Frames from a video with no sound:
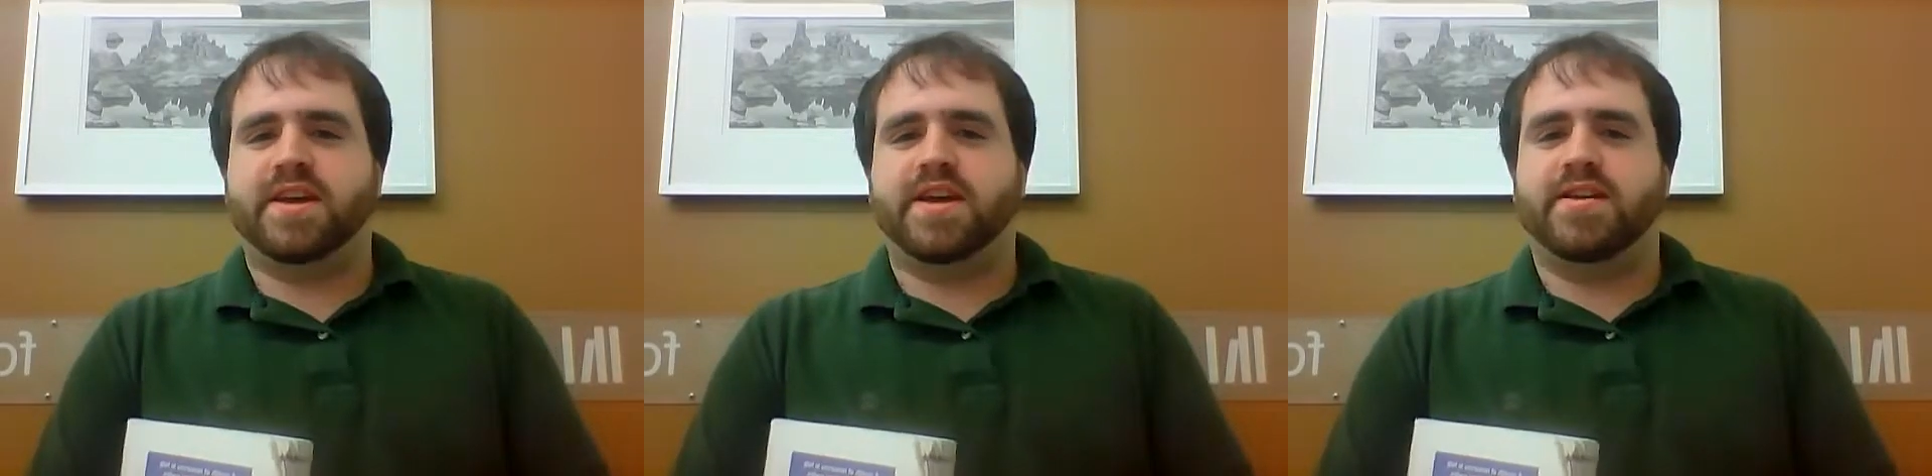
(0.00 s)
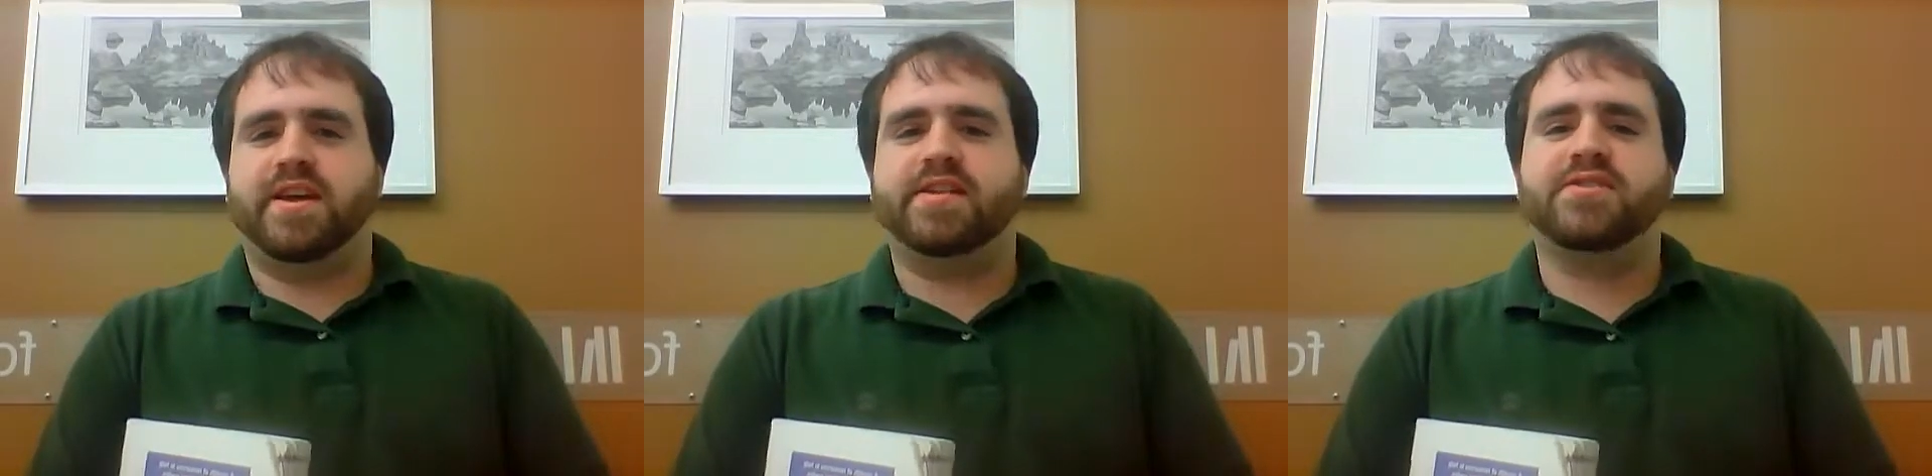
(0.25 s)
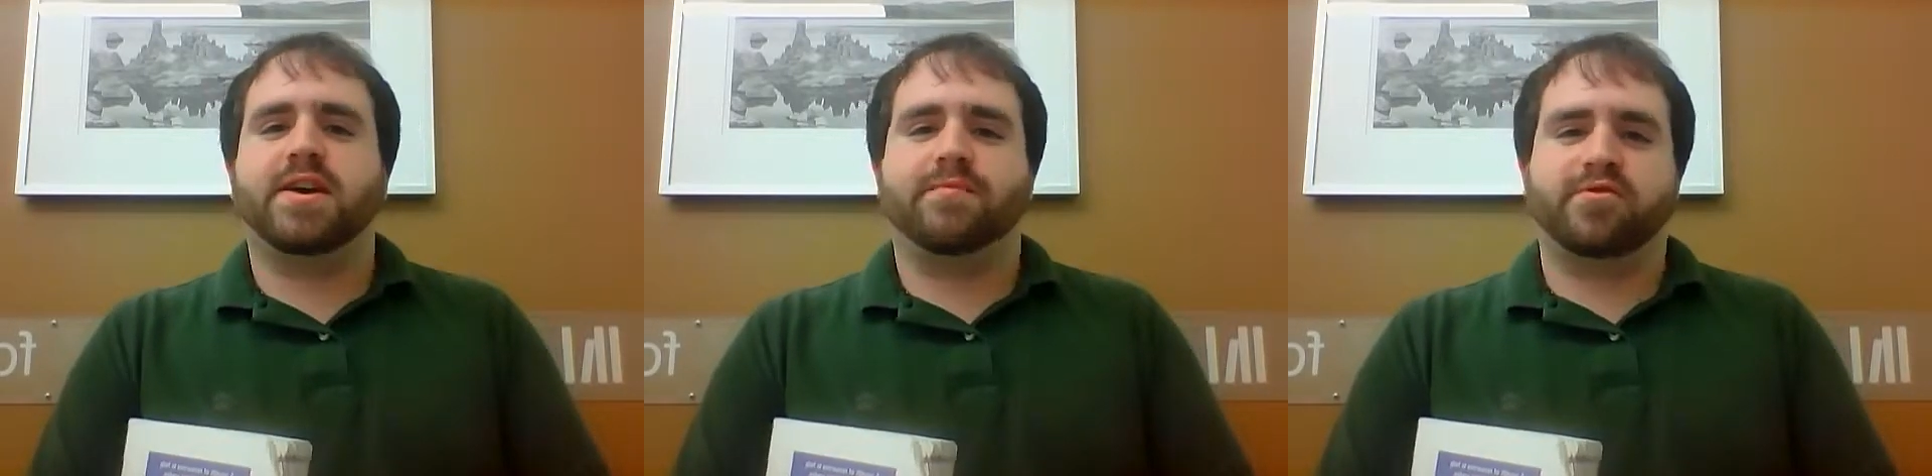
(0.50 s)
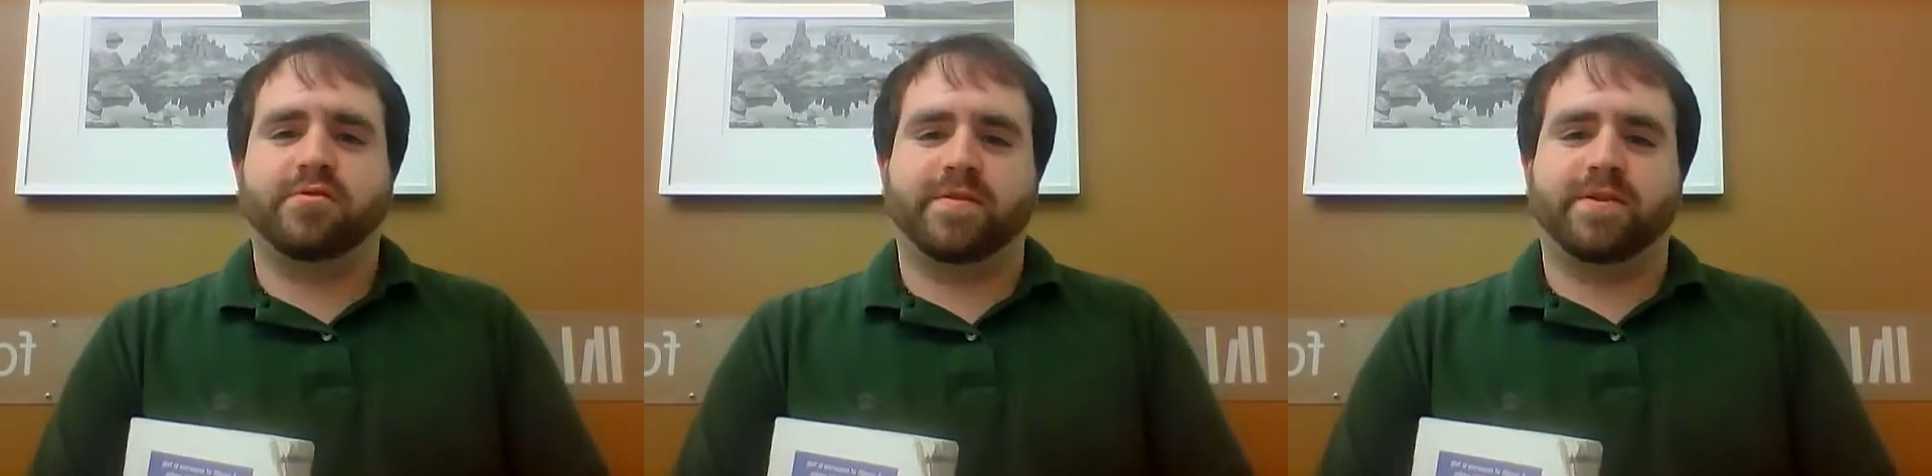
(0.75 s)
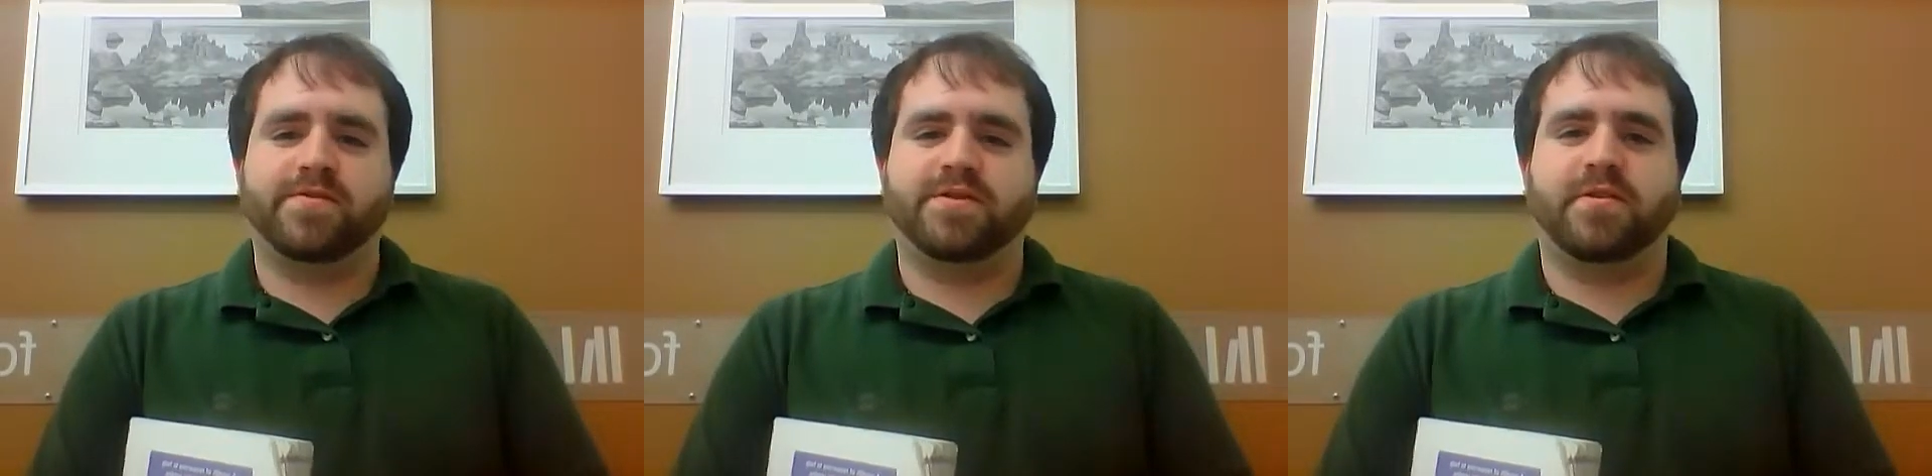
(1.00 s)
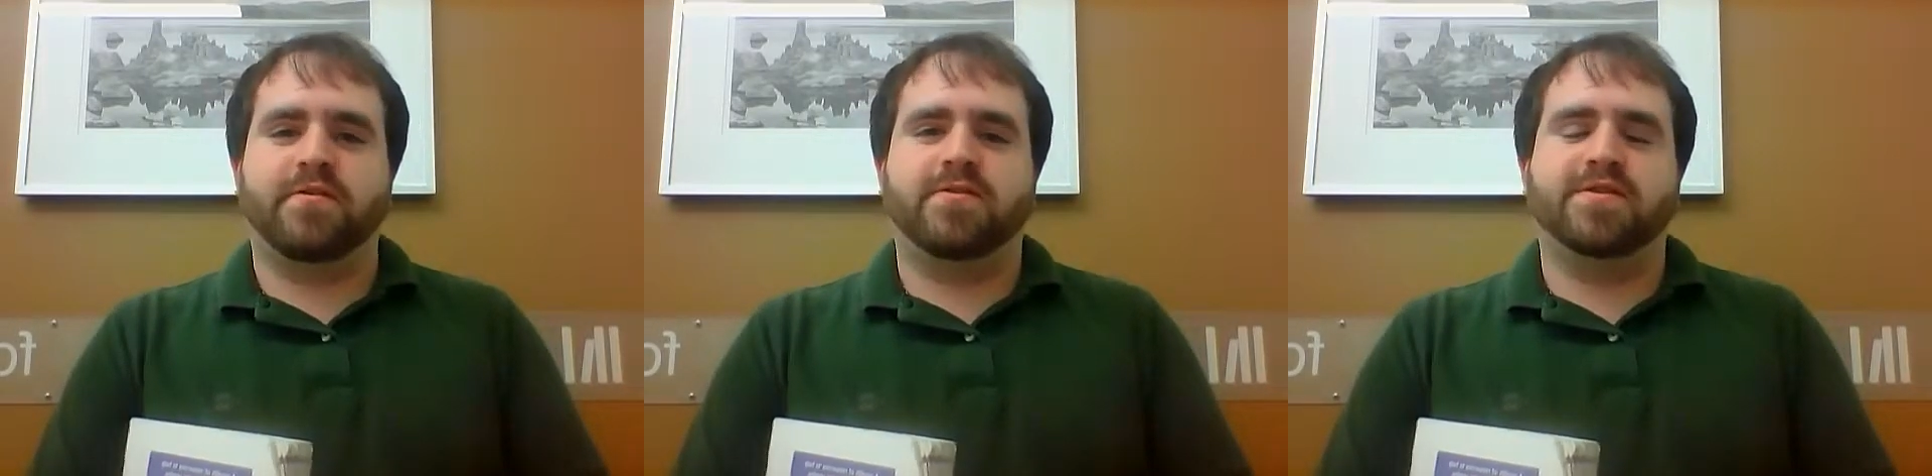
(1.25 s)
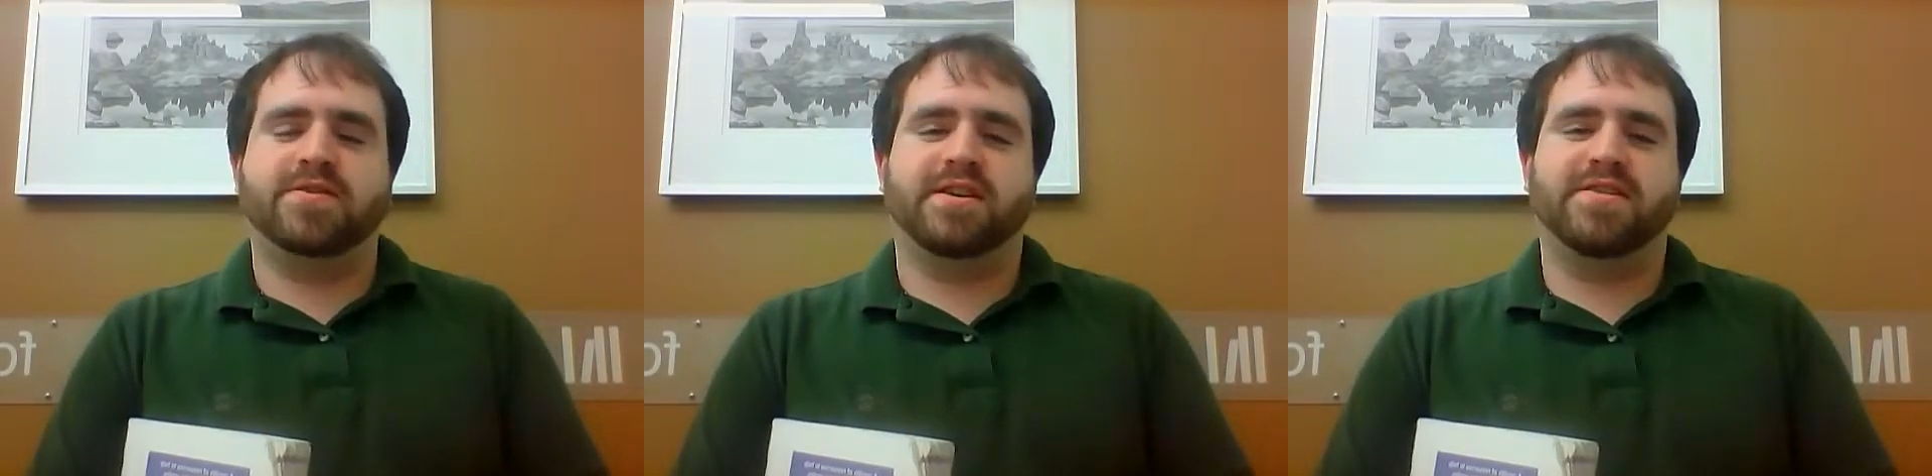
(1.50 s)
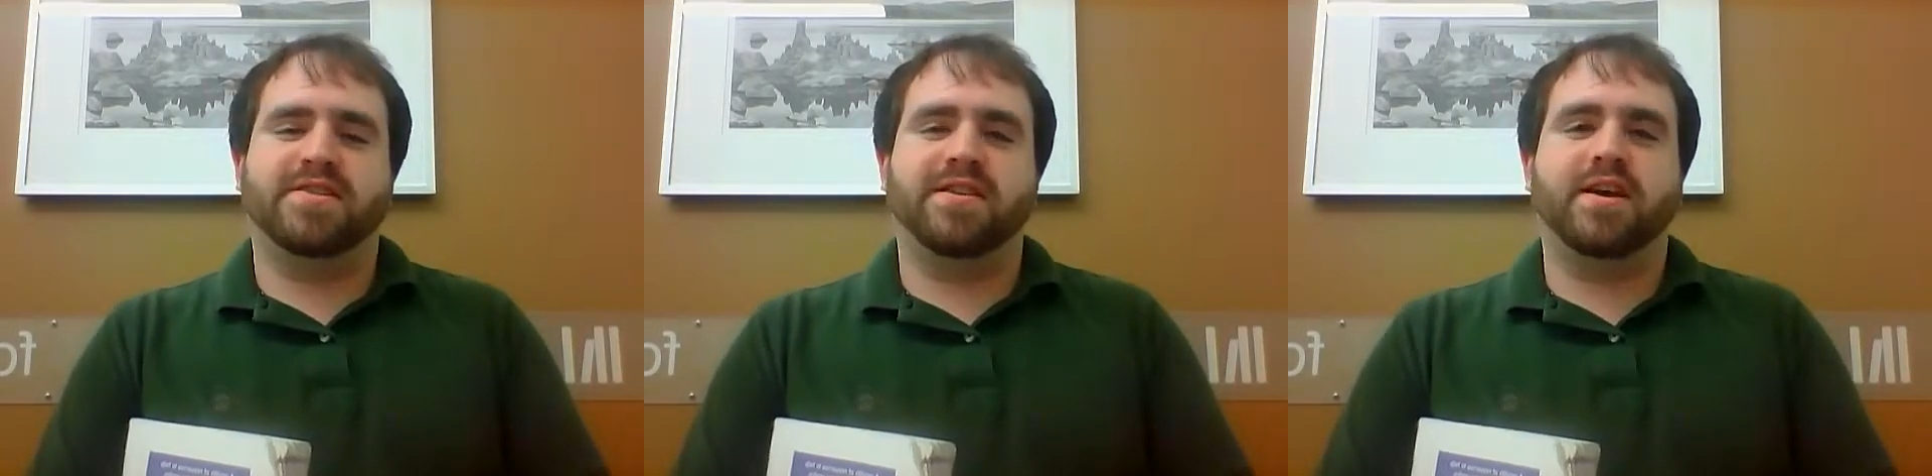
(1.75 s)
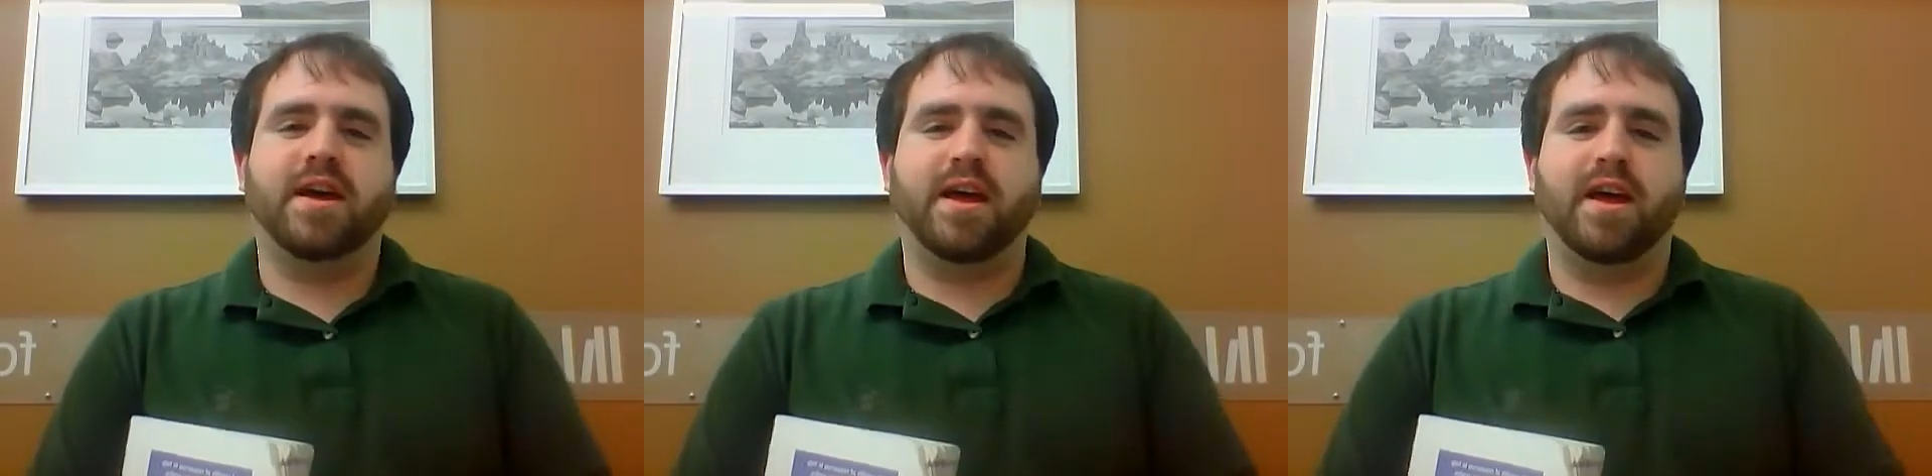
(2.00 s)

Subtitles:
and end-chapter reviews, all of a sudden